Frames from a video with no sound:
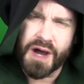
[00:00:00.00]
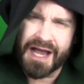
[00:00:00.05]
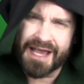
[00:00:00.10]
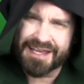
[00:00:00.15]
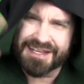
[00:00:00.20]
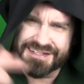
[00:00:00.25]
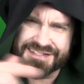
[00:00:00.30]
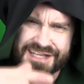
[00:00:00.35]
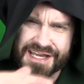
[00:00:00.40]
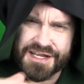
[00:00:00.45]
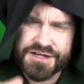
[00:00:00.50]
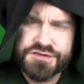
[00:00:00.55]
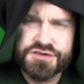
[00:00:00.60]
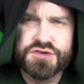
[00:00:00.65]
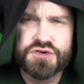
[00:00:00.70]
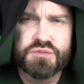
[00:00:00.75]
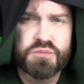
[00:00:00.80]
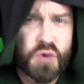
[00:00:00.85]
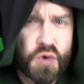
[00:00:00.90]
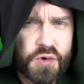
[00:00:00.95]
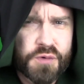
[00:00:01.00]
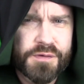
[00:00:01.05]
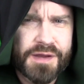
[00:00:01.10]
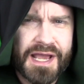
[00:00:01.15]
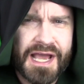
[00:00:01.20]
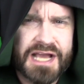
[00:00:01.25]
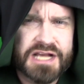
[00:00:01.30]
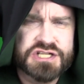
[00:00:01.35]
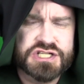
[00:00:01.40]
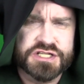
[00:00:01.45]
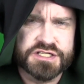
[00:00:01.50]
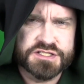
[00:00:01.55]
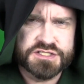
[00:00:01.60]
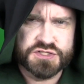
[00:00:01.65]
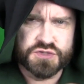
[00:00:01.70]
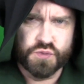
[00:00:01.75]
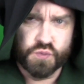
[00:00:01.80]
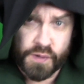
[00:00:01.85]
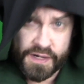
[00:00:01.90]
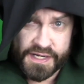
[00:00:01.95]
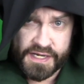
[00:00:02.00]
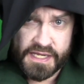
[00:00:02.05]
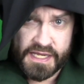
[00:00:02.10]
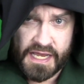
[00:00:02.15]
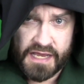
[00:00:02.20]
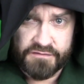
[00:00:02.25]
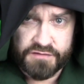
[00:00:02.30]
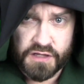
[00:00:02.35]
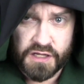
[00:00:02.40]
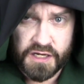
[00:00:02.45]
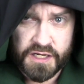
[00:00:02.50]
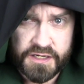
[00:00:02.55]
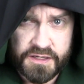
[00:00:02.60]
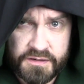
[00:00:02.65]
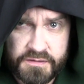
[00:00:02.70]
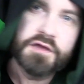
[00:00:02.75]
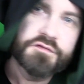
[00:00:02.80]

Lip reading: I intend to do more reactions to Whitney Avalon.